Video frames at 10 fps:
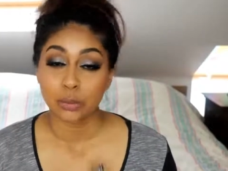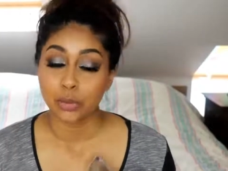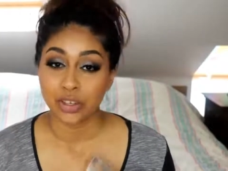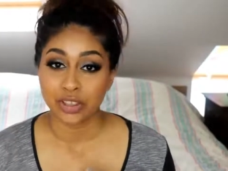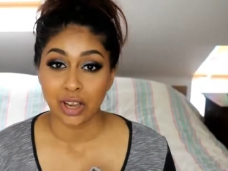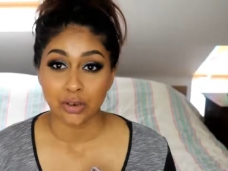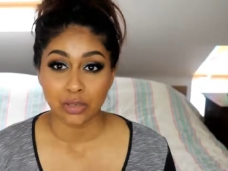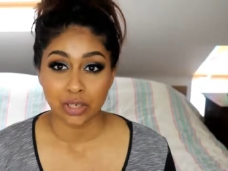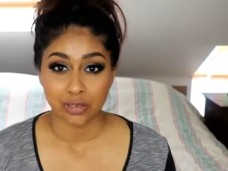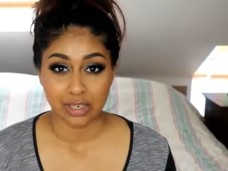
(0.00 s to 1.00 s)
product that I
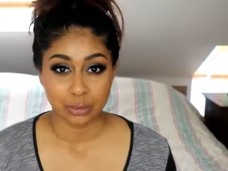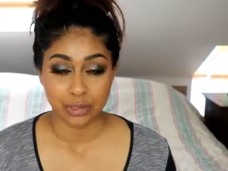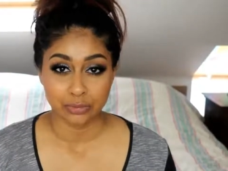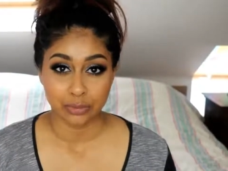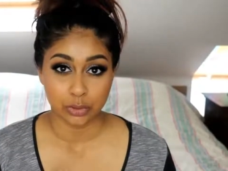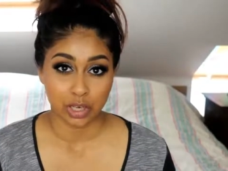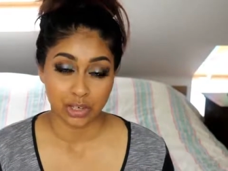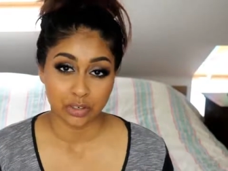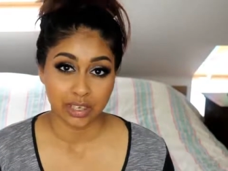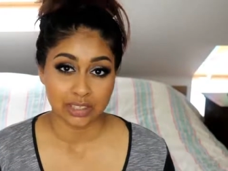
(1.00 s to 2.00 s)
really recommend for
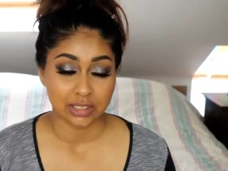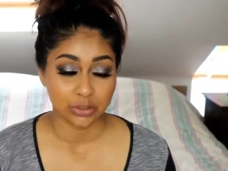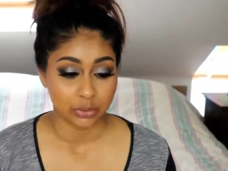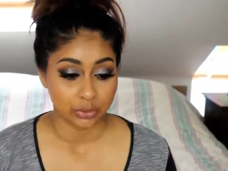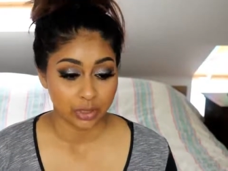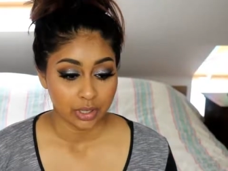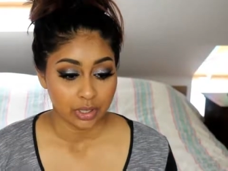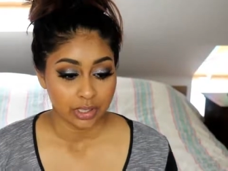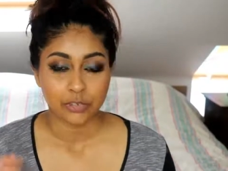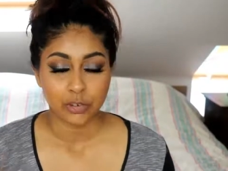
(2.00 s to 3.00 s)
colour correcting, or
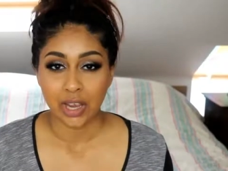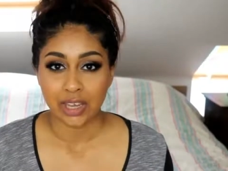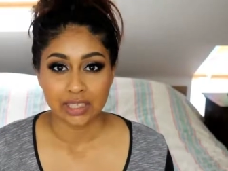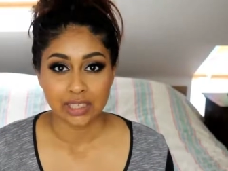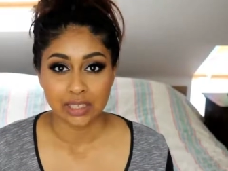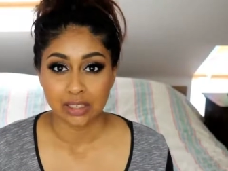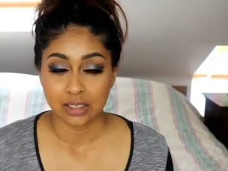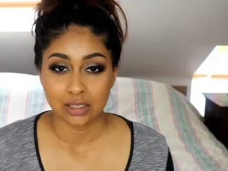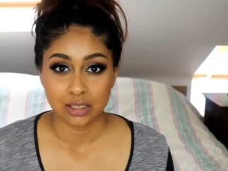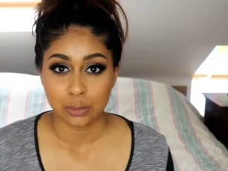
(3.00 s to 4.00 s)
for any
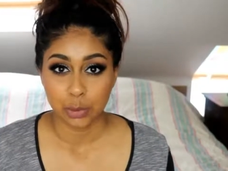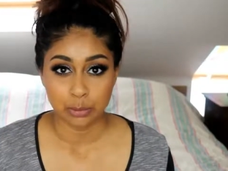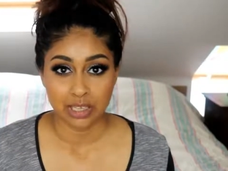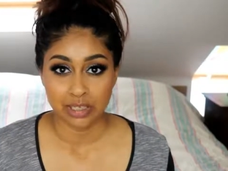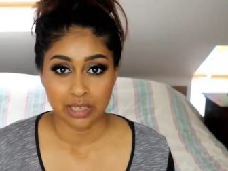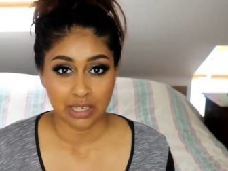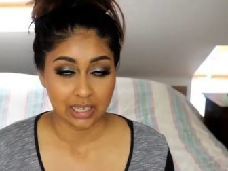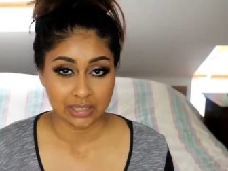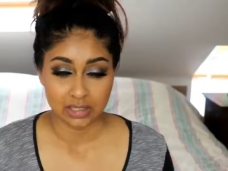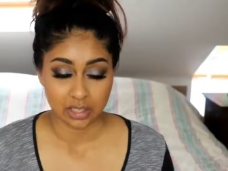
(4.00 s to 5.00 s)
woman that
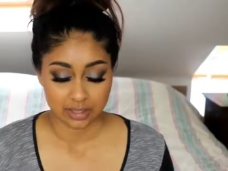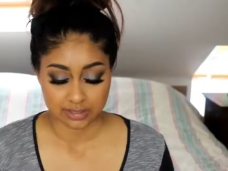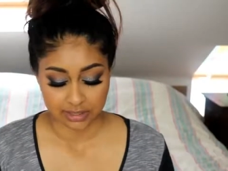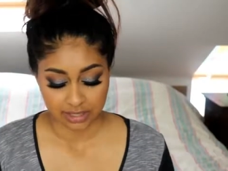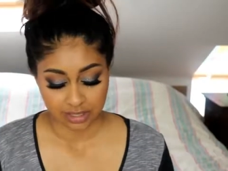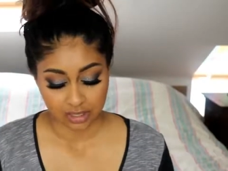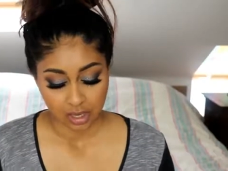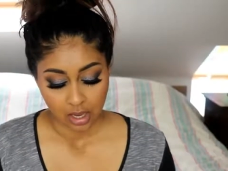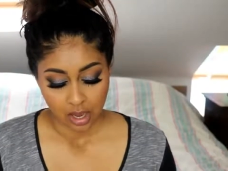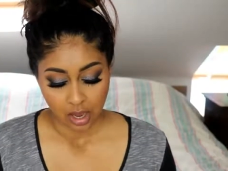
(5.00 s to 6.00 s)
has darker skin,
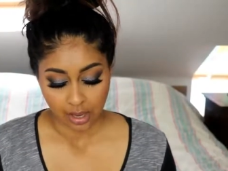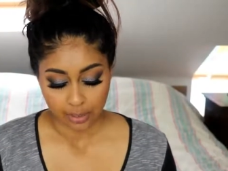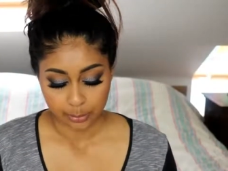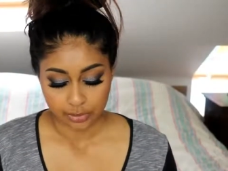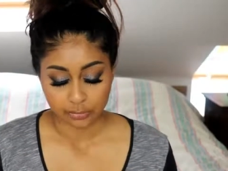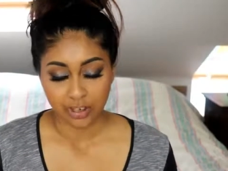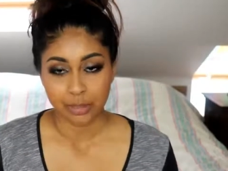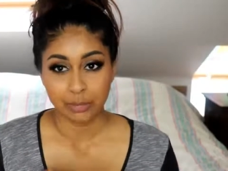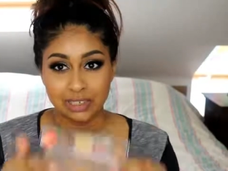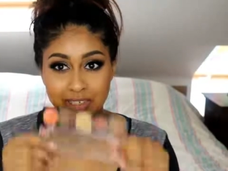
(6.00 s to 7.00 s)
I would
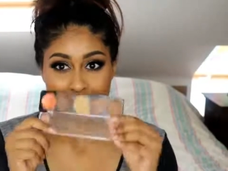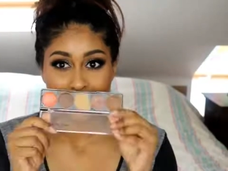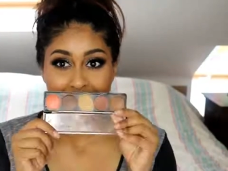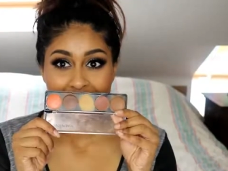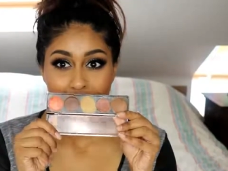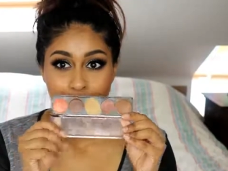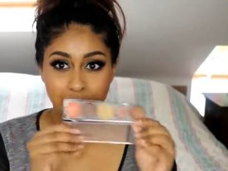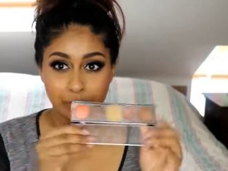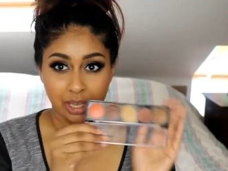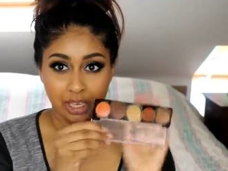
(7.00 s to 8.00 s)
recommend this palette
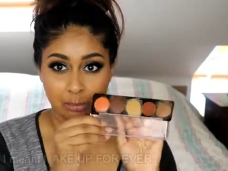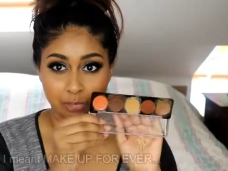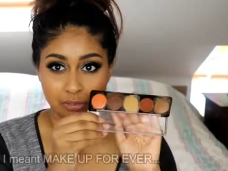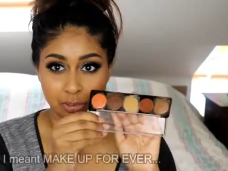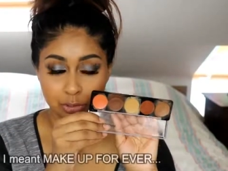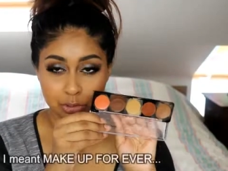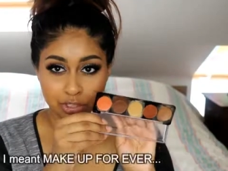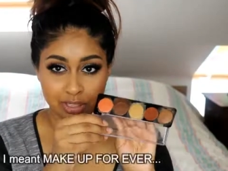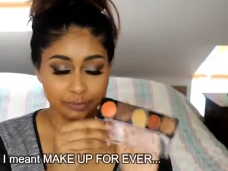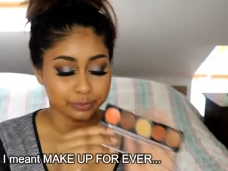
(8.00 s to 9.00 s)
by Makeup
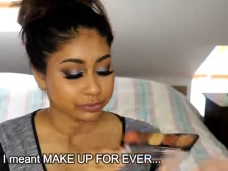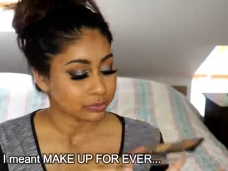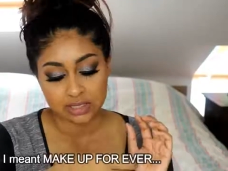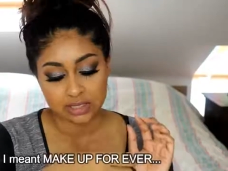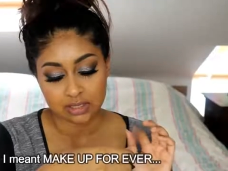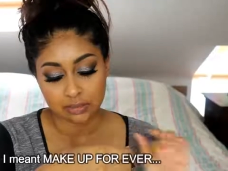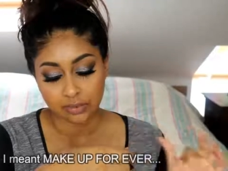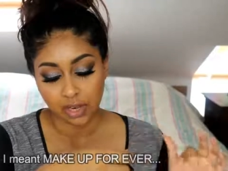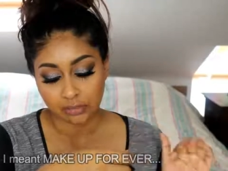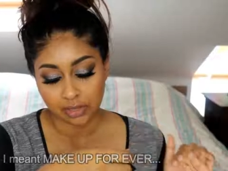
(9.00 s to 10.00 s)
Revolution. This is the
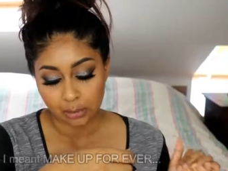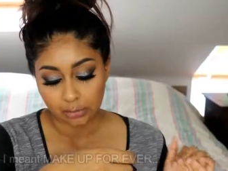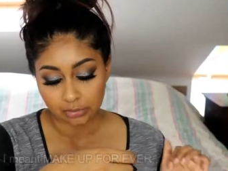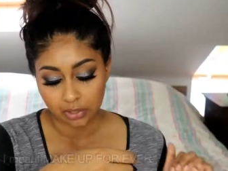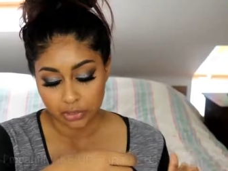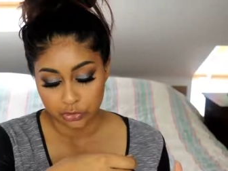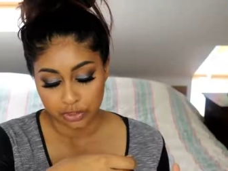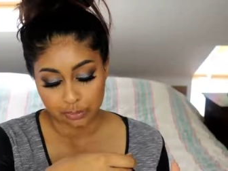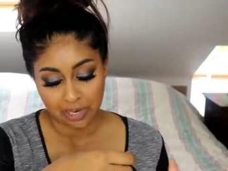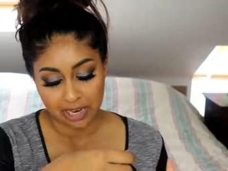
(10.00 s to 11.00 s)
5 Camouflage
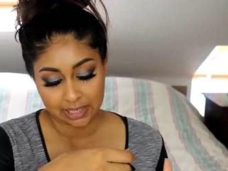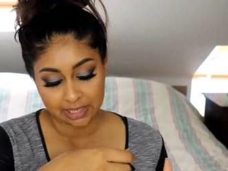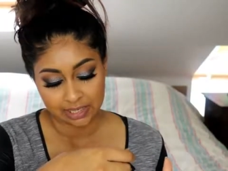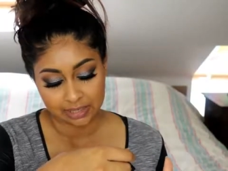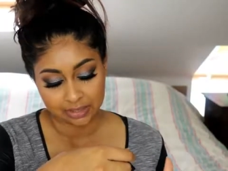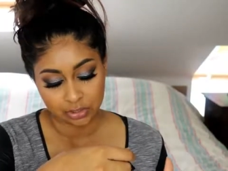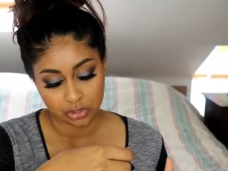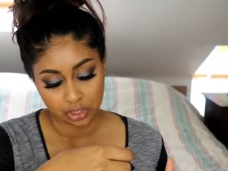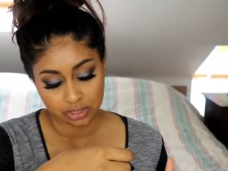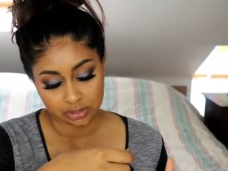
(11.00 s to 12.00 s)
Cream palette in the
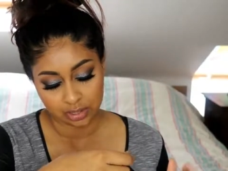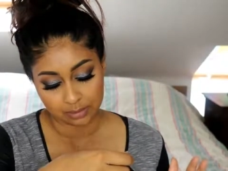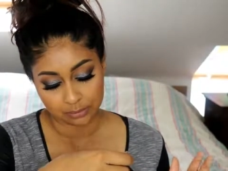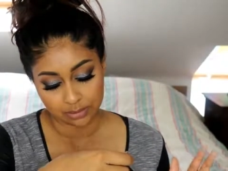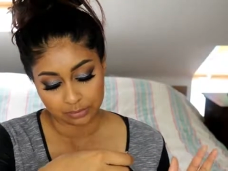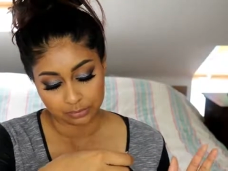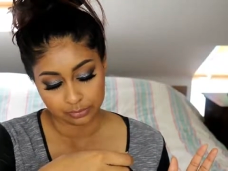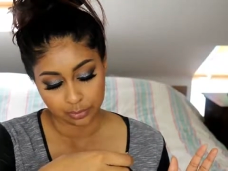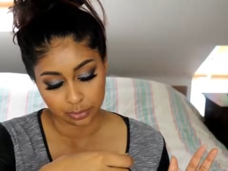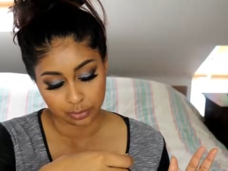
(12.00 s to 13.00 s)
shade number
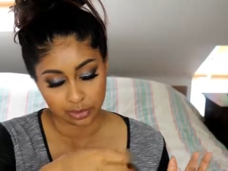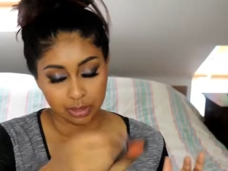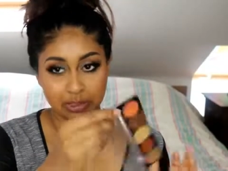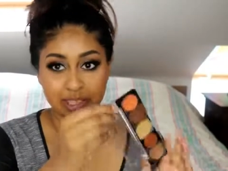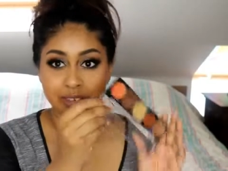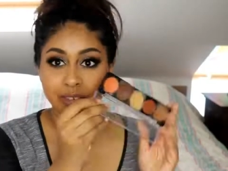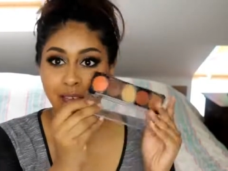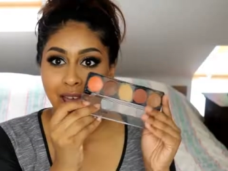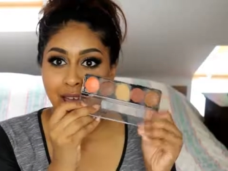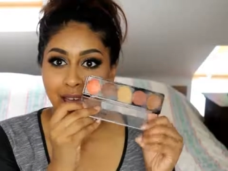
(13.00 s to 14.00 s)
4, I believe,
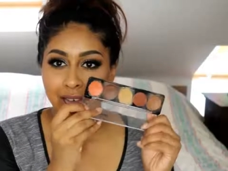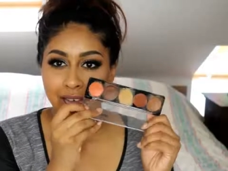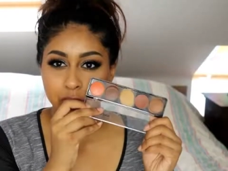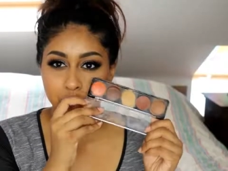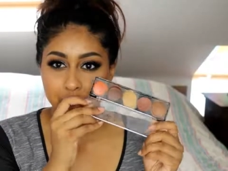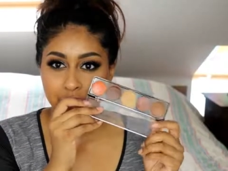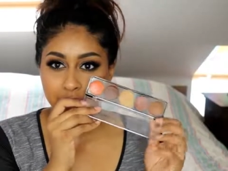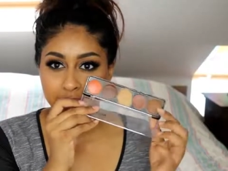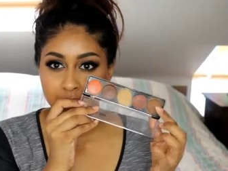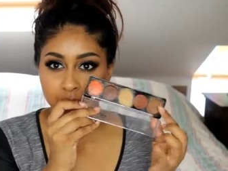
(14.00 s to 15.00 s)
and you get
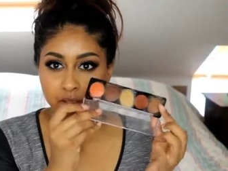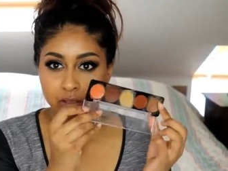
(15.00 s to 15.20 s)
like